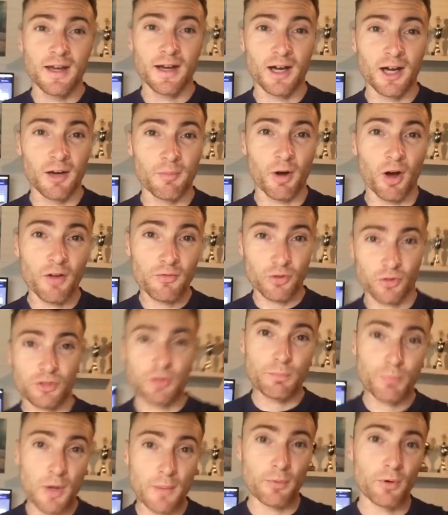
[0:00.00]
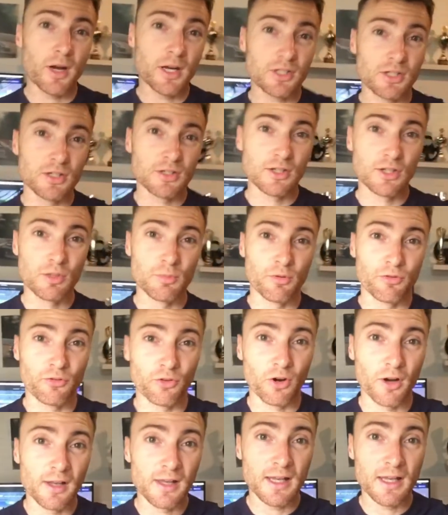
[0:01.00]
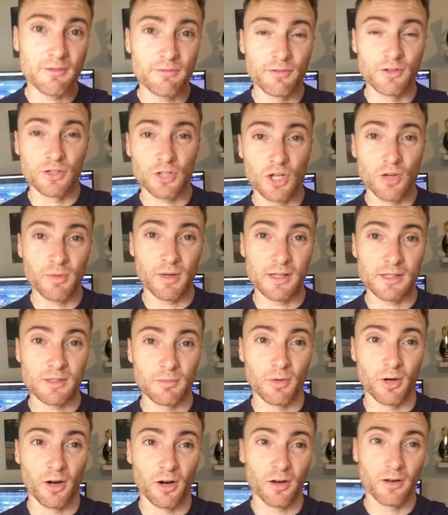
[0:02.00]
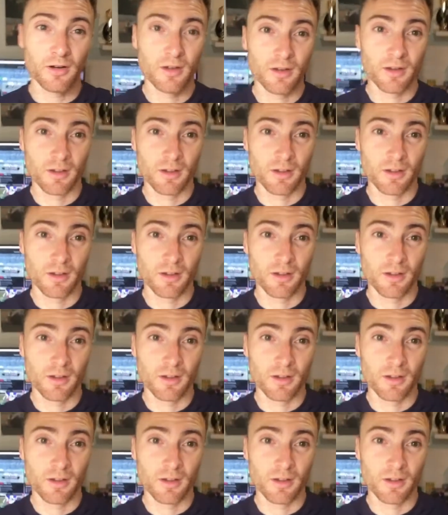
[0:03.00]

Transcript: Um, I've got some preparation to do before I leave for Germany tomorrow.